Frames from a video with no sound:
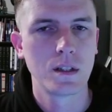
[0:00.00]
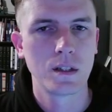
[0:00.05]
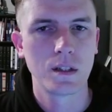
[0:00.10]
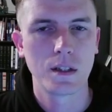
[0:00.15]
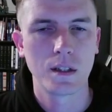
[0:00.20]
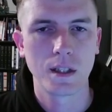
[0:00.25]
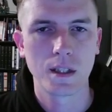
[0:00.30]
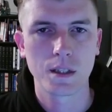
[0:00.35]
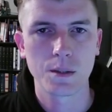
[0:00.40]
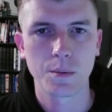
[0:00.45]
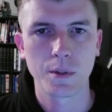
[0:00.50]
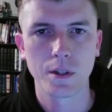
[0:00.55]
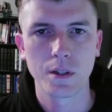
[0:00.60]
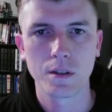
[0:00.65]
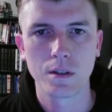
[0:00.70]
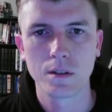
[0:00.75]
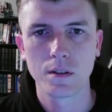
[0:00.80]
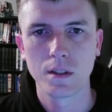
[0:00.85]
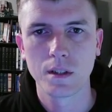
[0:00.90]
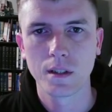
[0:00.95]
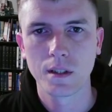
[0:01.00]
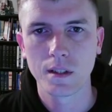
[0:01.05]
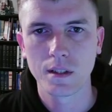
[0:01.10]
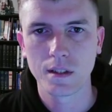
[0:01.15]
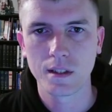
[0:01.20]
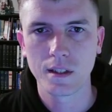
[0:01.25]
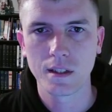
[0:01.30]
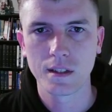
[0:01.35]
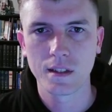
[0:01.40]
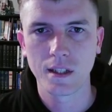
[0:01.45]
That's weird.
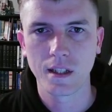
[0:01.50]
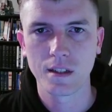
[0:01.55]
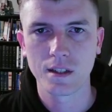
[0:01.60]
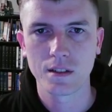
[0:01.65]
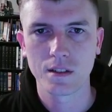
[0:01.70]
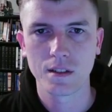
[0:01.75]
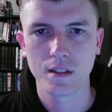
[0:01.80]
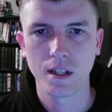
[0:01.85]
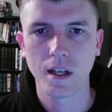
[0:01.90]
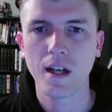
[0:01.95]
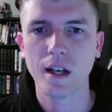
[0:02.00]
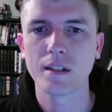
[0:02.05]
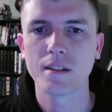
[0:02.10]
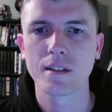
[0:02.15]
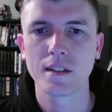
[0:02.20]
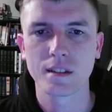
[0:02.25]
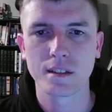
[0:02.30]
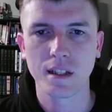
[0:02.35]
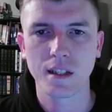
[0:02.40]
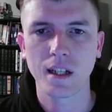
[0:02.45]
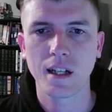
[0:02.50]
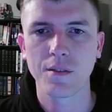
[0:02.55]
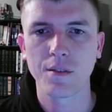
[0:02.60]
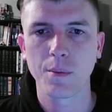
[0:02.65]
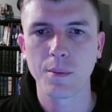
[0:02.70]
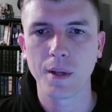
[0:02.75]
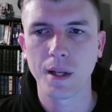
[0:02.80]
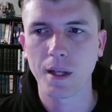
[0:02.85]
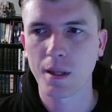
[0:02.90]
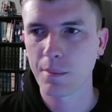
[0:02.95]
This does not have a
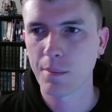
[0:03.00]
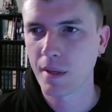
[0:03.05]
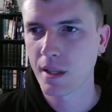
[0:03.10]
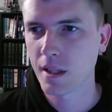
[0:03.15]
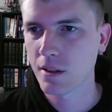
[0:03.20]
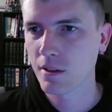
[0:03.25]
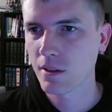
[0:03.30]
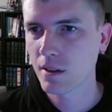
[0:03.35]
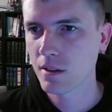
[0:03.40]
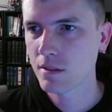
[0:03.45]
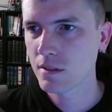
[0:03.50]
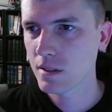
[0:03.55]
black background,